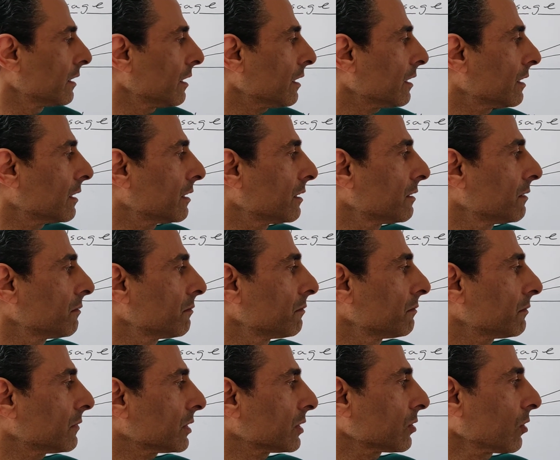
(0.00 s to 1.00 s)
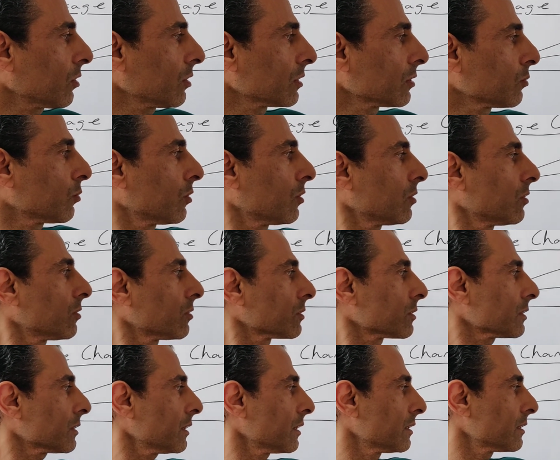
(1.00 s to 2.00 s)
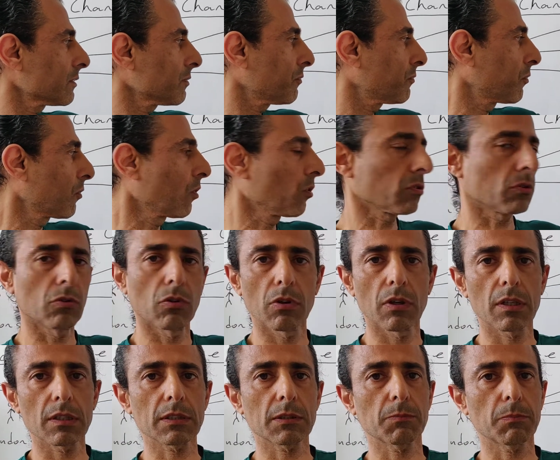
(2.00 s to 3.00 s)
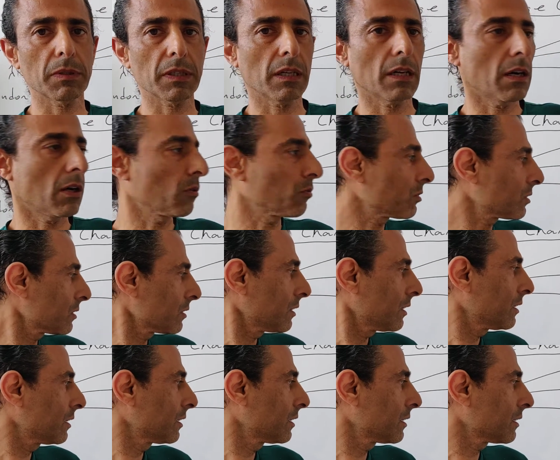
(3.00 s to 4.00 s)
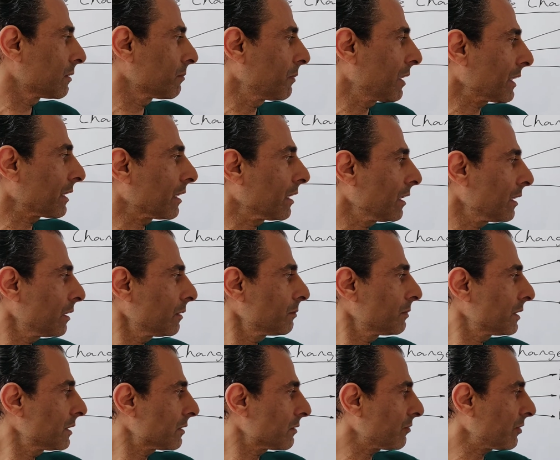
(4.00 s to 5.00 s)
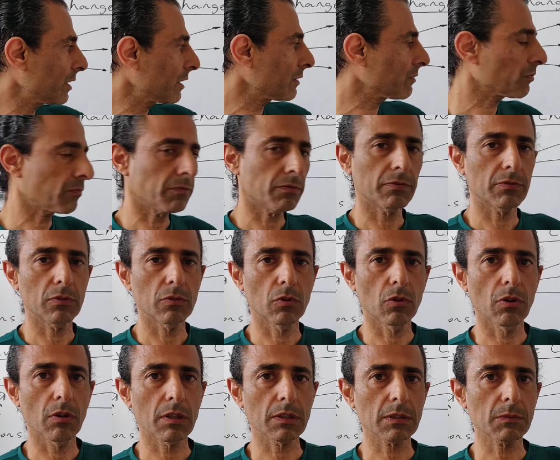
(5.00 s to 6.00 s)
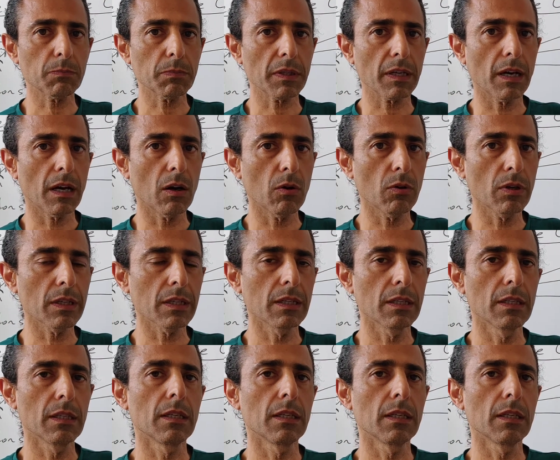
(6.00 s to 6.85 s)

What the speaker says: SolidWorks is $4 per hour, and MATLAB is $5 per hour.